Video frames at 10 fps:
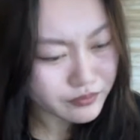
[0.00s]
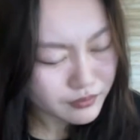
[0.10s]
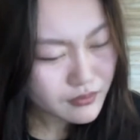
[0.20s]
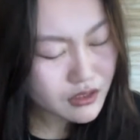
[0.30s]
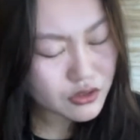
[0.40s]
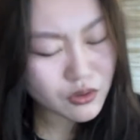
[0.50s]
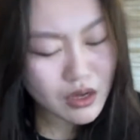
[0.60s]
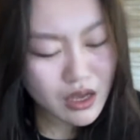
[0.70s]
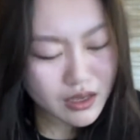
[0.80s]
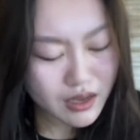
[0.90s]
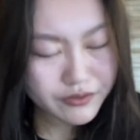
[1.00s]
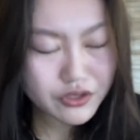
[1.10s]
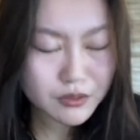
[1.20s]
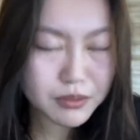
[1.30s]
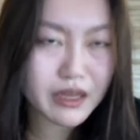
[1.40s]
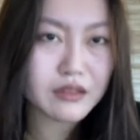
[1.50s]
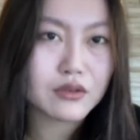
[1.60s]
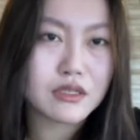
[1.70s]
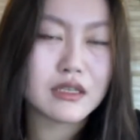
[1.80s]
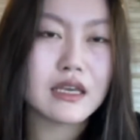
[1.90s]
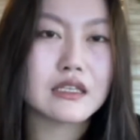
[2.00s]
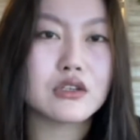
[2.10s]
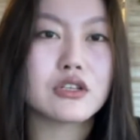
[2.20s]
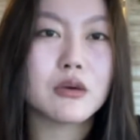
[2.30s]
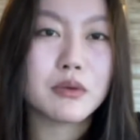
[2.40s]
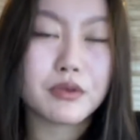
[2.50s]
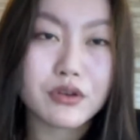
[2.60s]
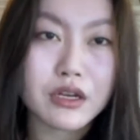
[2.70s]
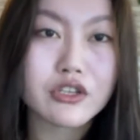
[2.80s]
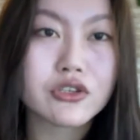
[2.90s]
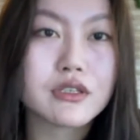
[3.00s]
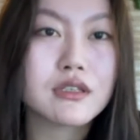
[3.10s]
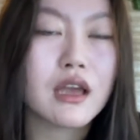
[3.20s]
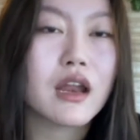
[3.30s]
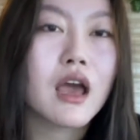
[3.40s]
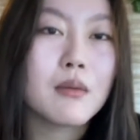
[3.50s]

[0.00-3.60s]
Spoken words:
So yeah, if you just plant those seeds, you know, topically you're interested,